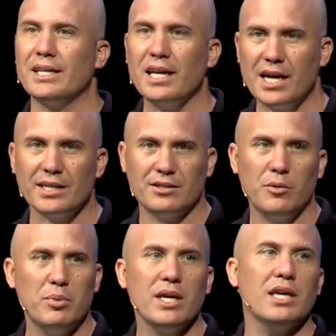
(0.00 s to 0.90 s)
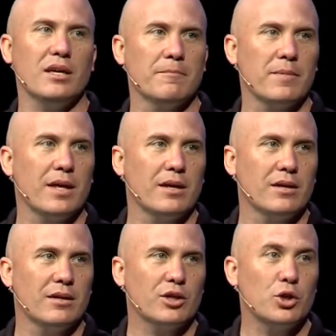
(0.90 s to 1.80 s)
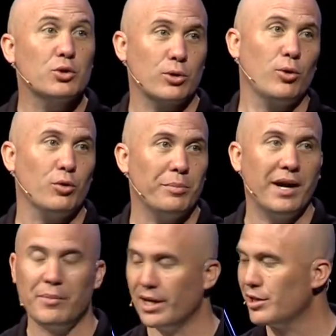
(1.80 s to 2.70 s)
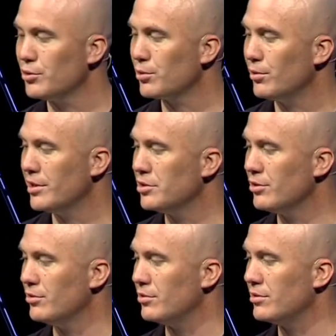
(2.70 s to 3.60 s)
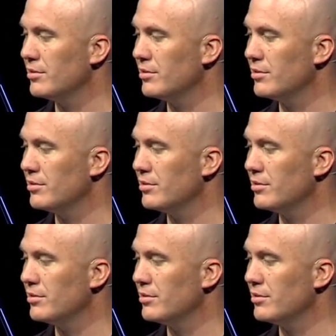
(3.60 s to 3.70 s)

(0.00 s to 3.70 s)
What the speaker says: not to be controlled by my control issues.